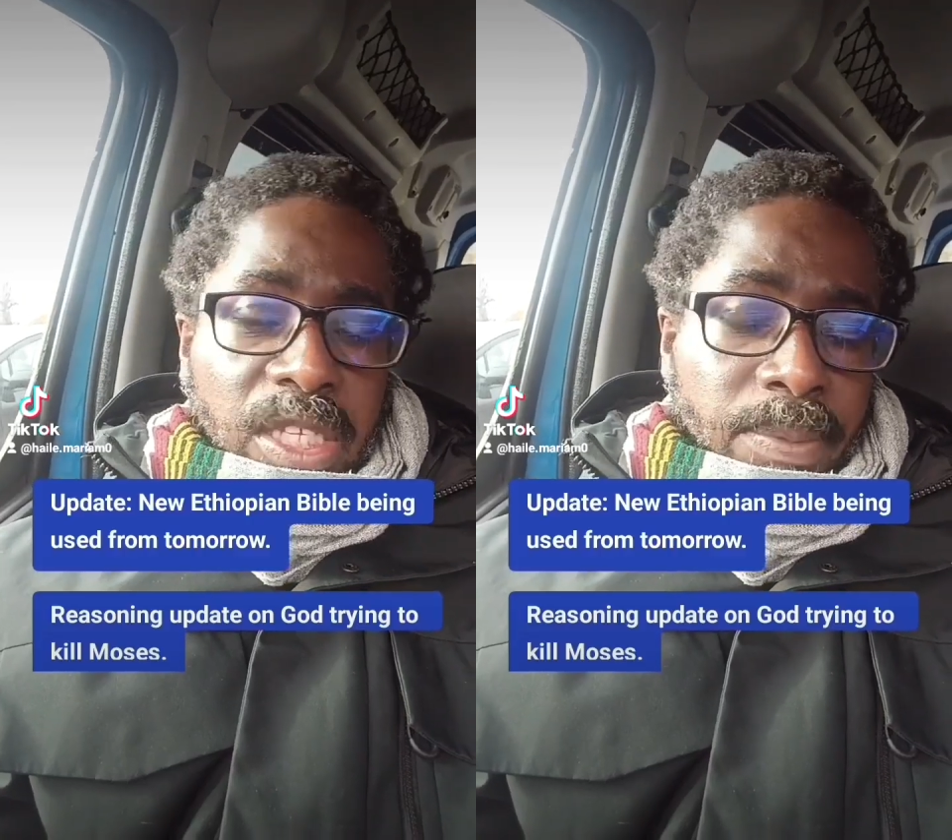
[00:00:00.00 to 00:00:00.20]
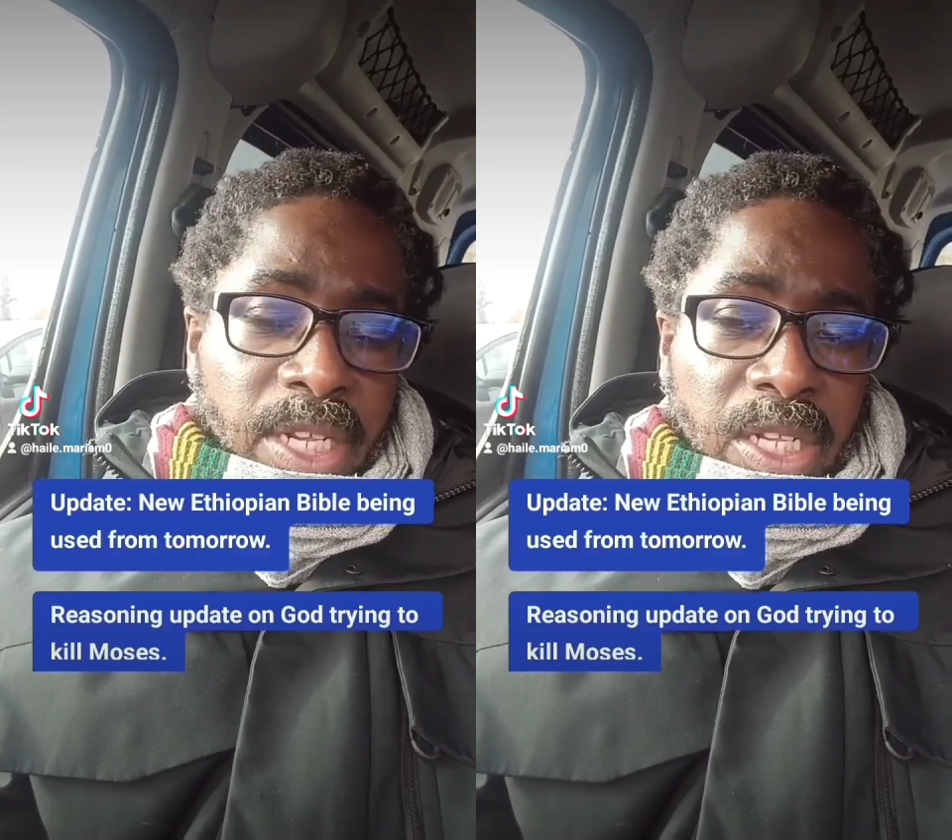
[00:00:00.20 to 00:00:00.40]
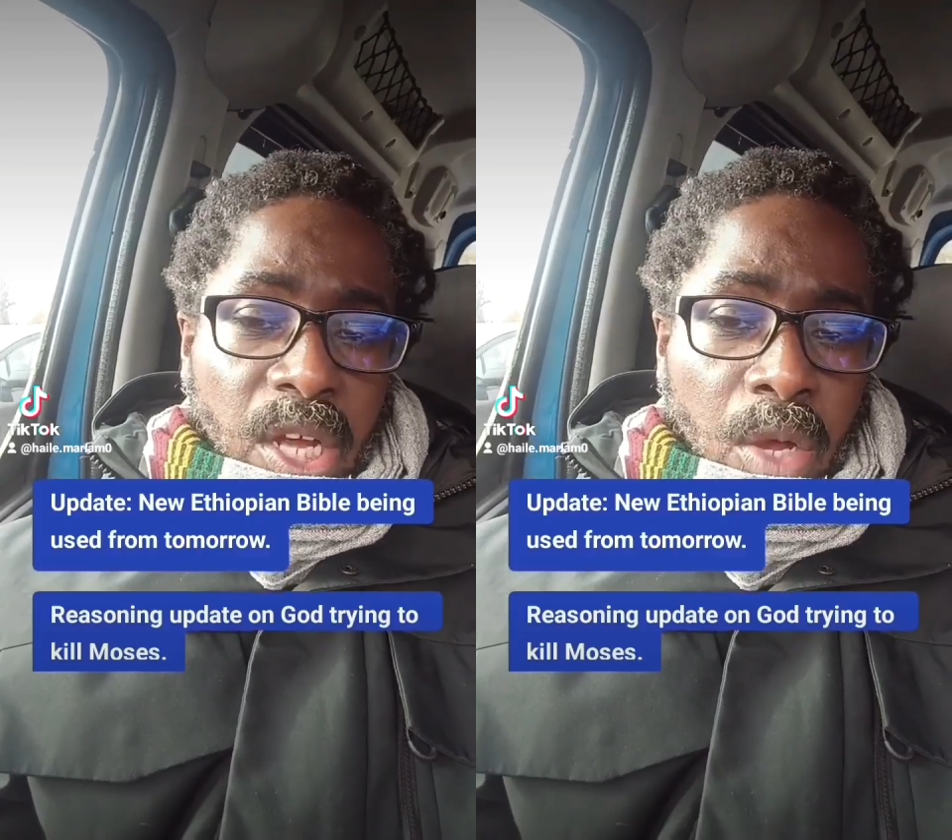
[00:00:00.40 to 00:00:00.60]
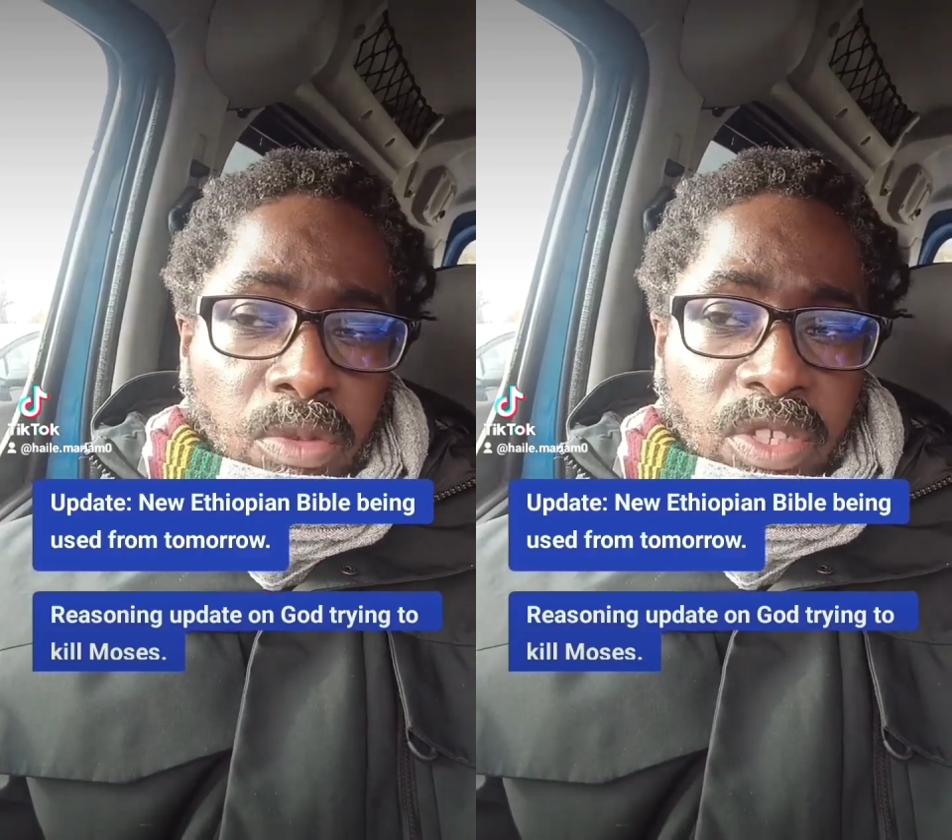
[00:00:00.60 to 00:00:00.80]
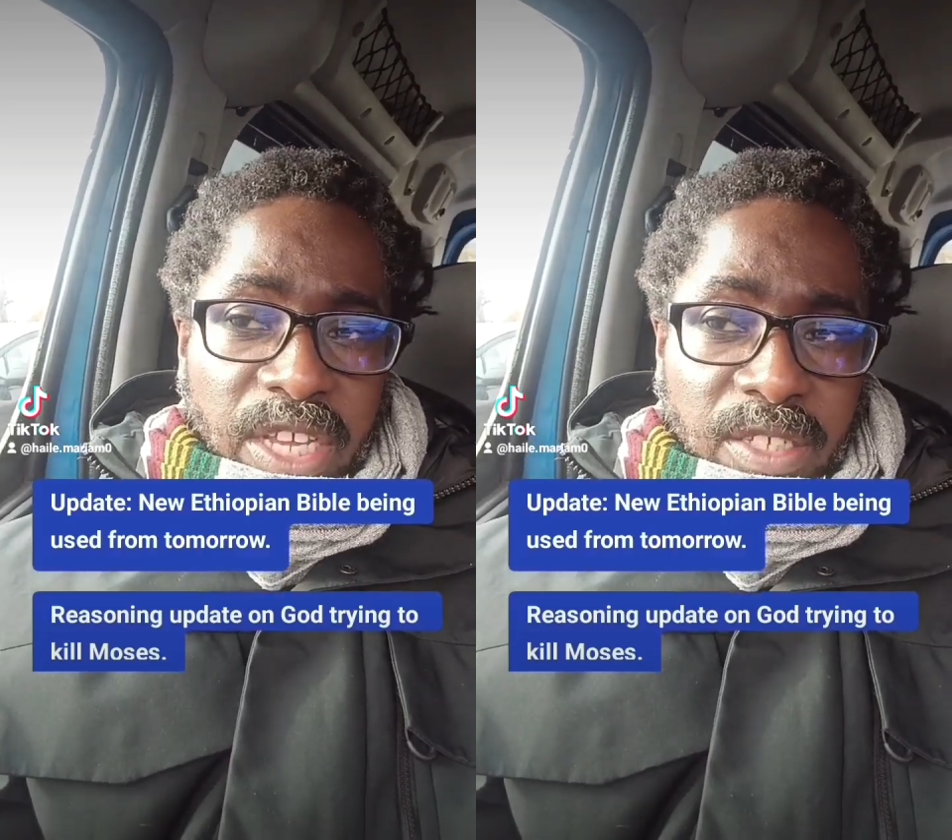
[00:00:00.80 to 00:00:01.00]
and the Old
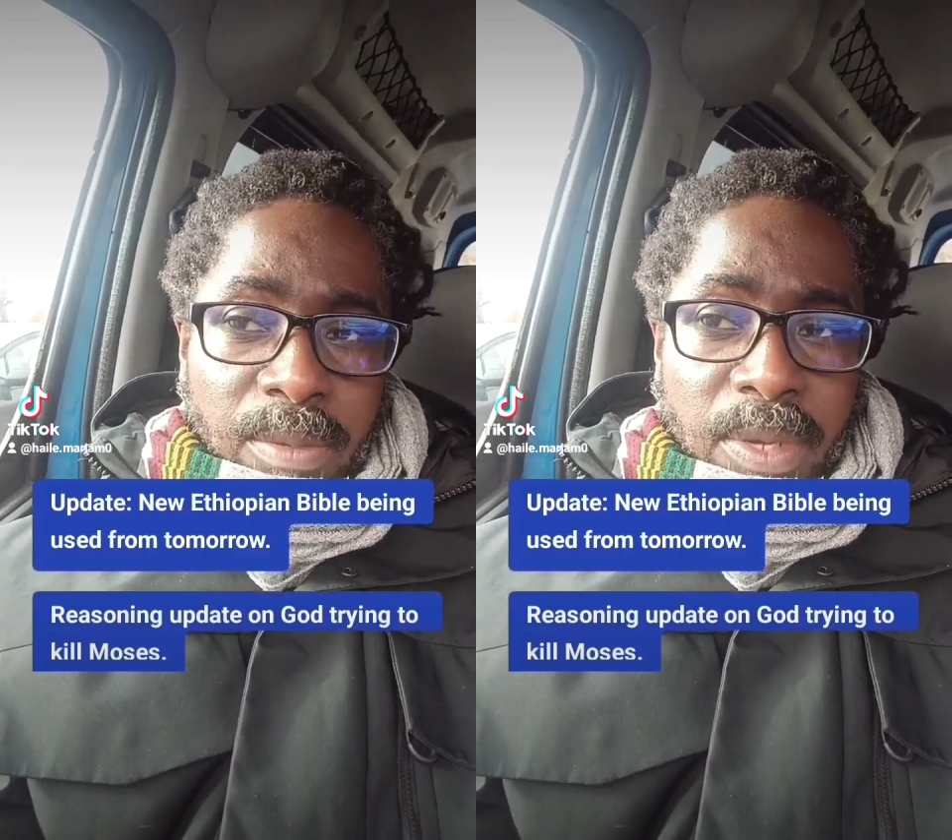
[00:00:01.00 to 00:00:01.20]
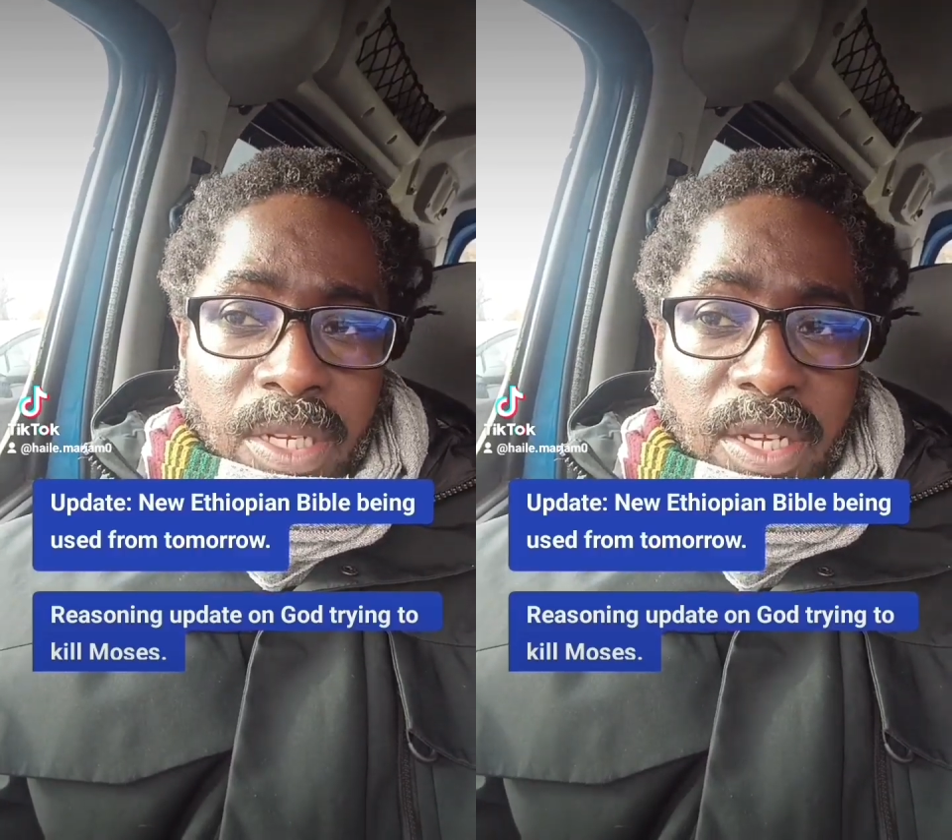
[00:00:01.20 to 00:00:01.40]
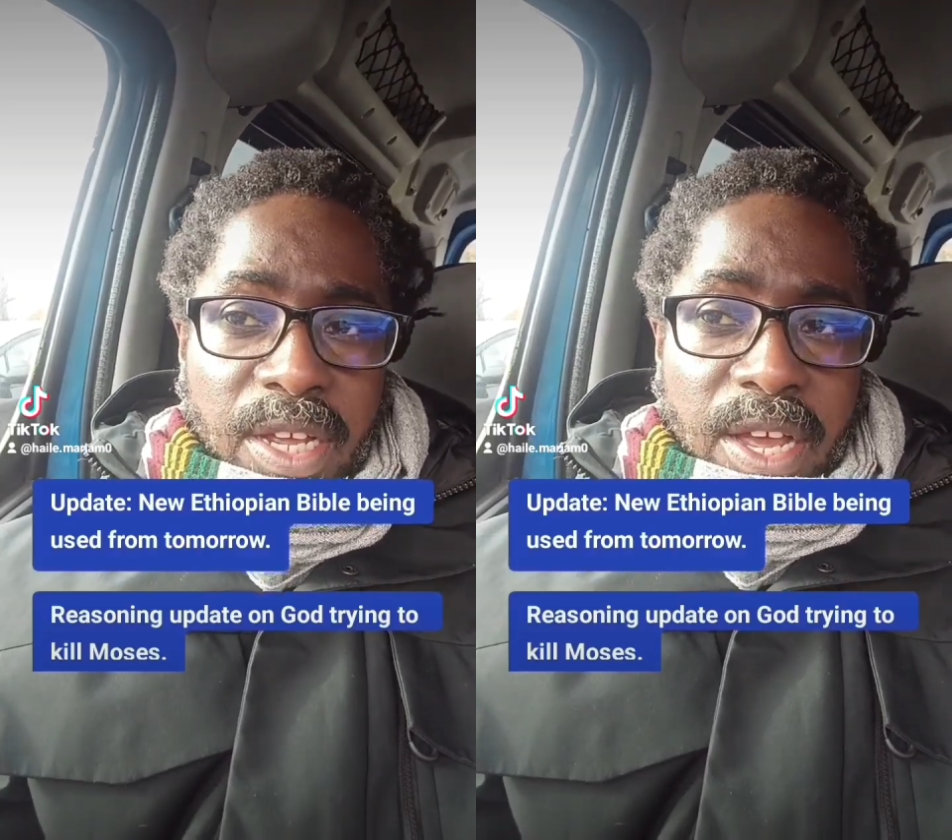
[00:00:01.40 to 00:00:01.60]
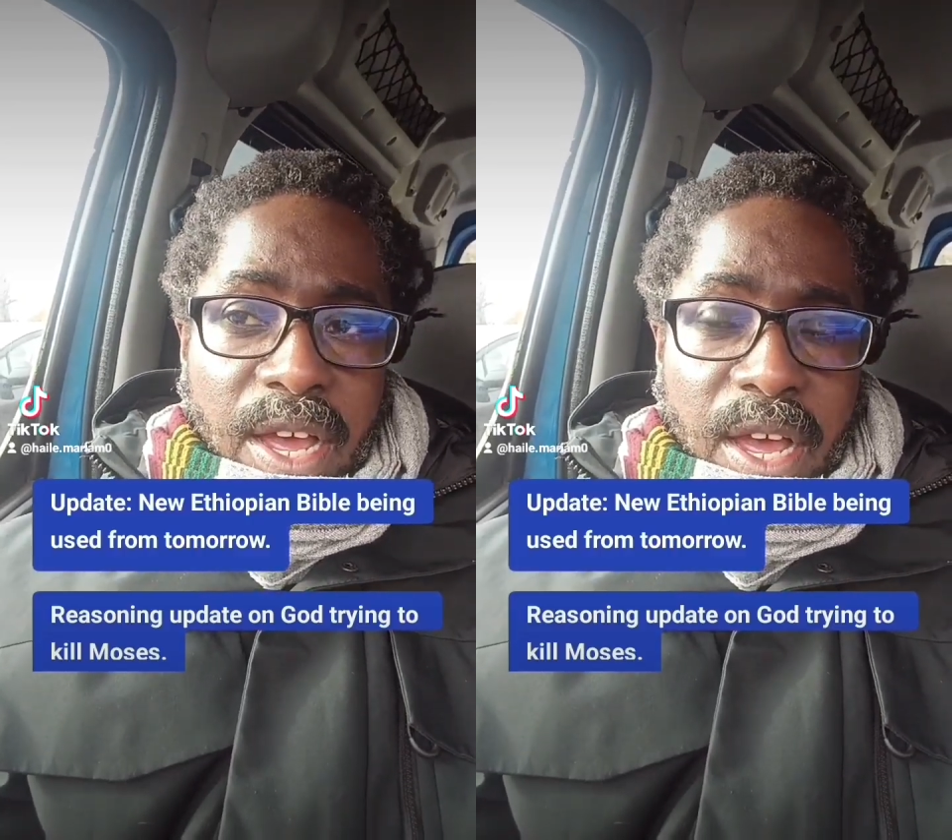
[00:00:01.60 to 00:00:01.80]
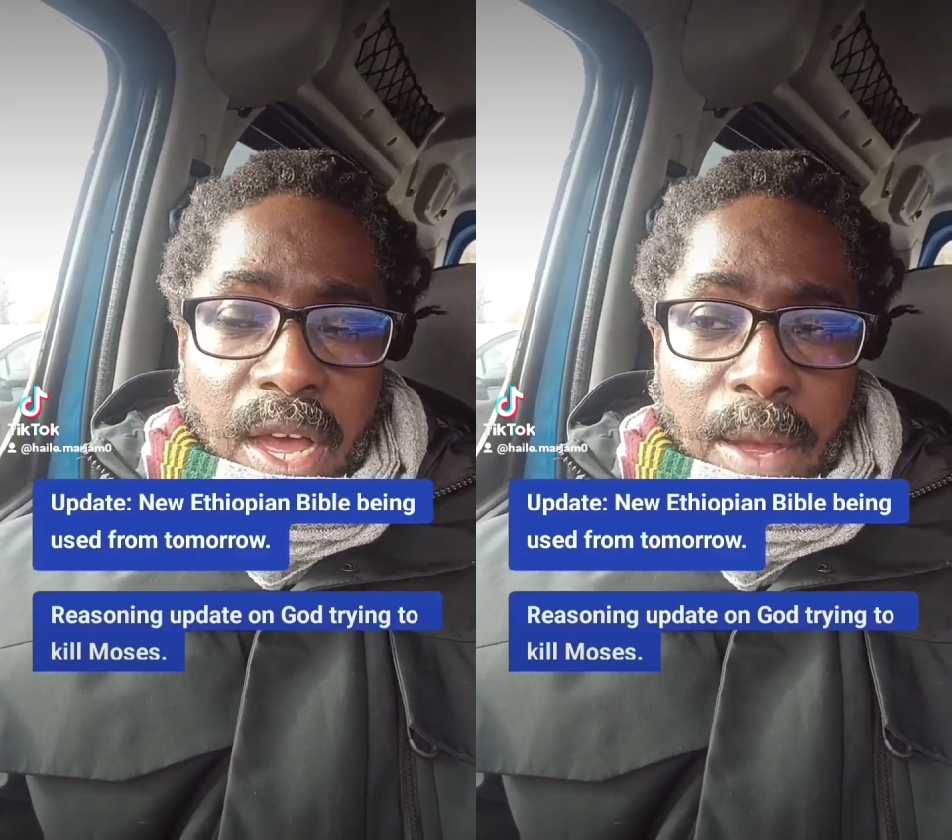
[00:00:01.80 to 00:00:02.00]
Testament
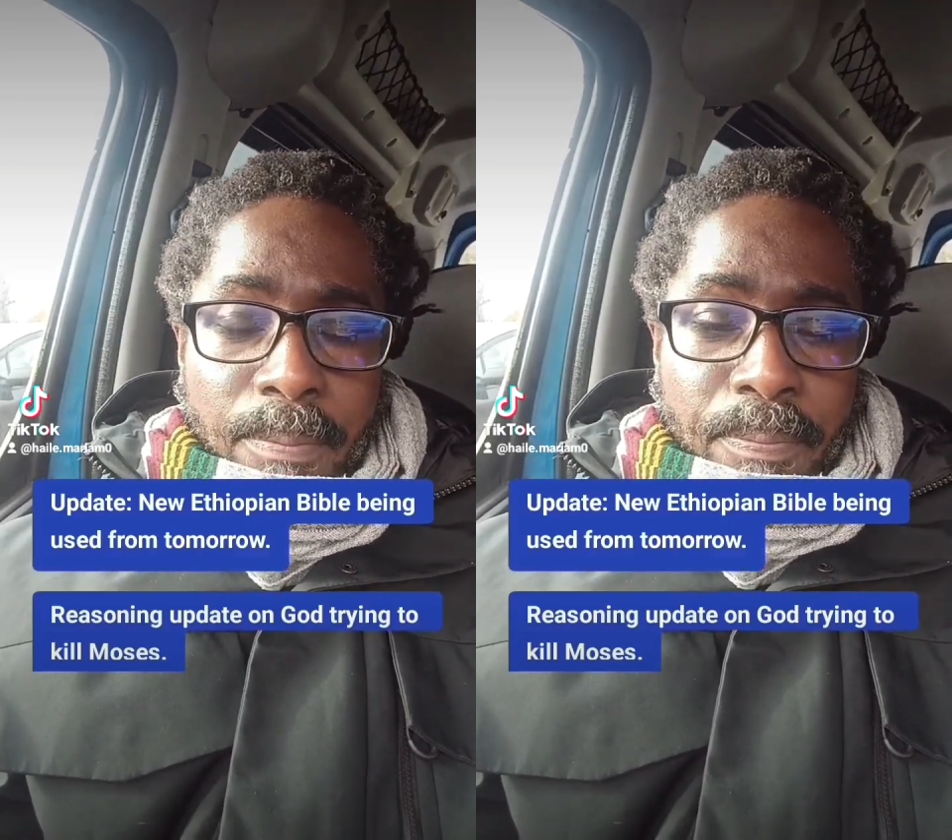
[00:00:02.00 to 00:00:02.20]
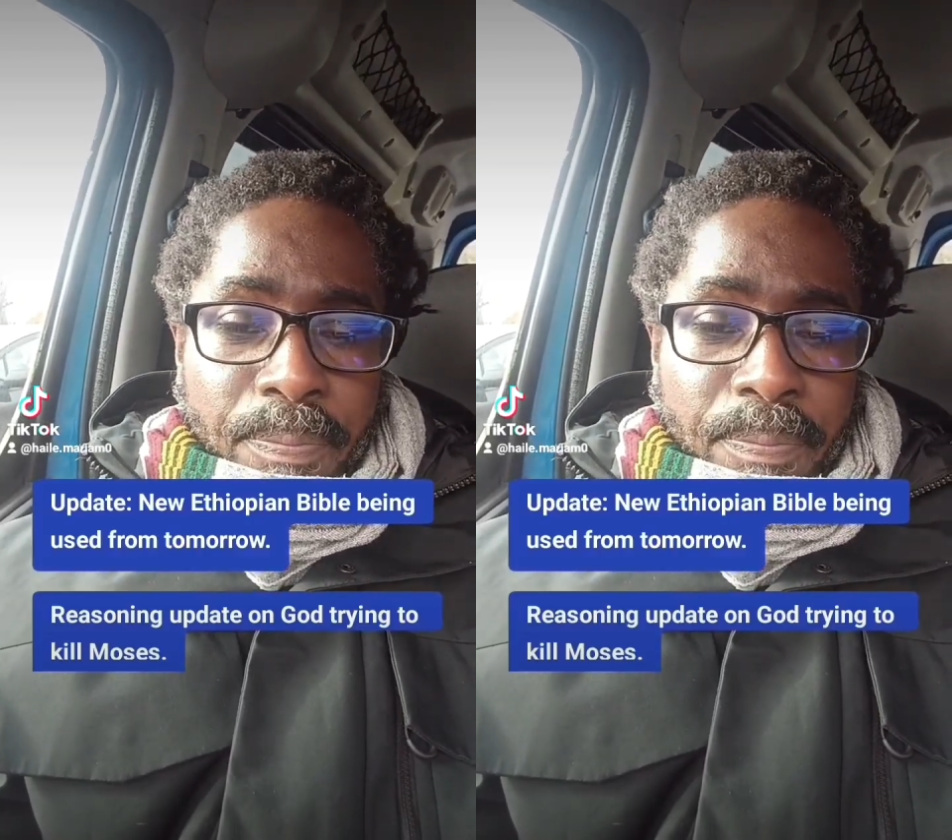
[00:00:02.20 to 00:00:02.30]
um,